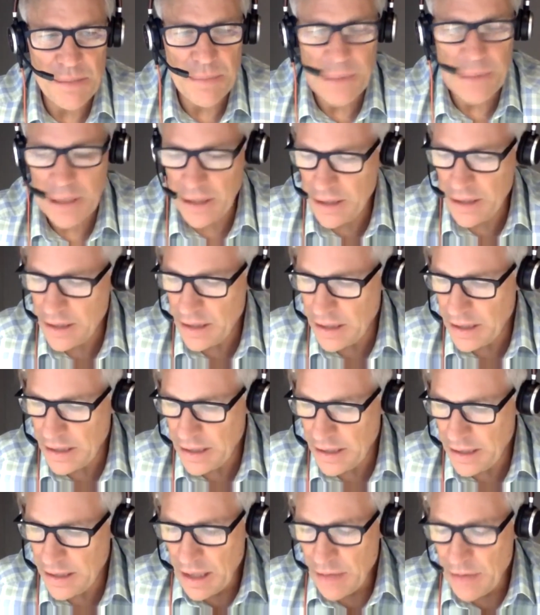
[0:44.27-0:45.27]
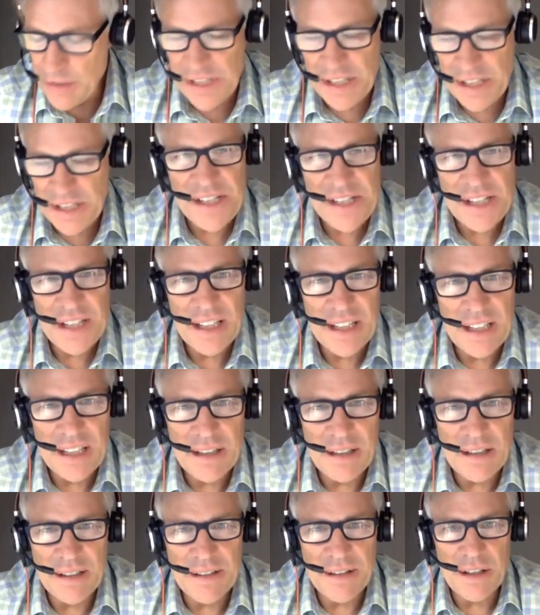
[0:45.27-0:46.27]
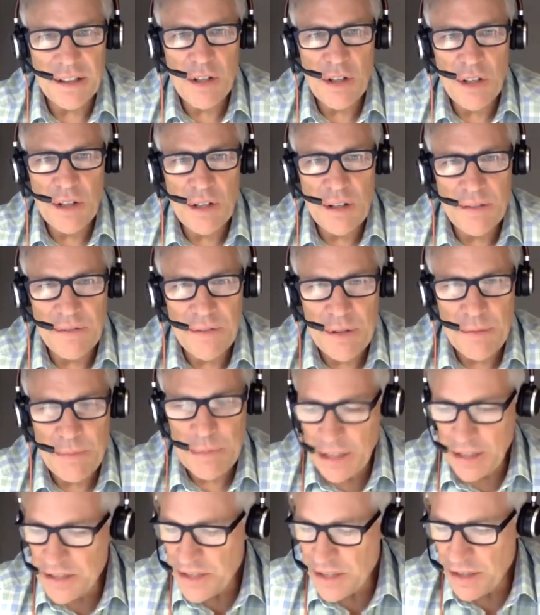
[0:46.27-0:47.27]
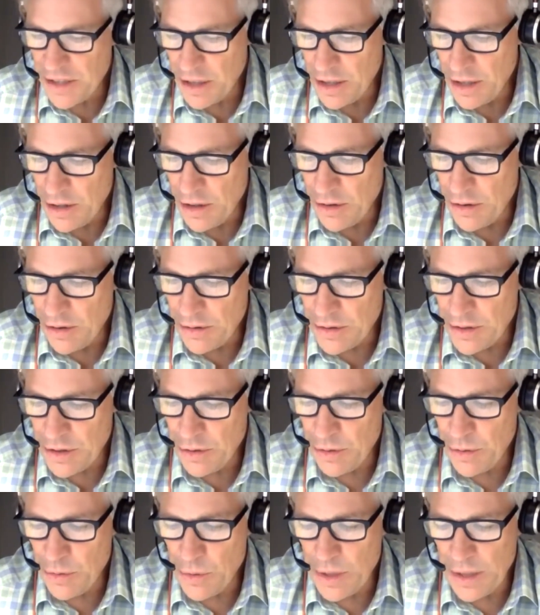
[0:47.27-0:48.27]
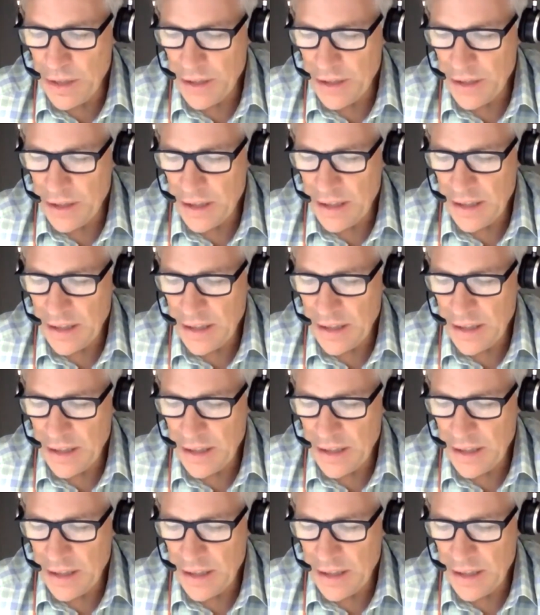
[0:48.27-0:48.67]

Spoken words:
But I was listening in on the call a few minutes ago to what,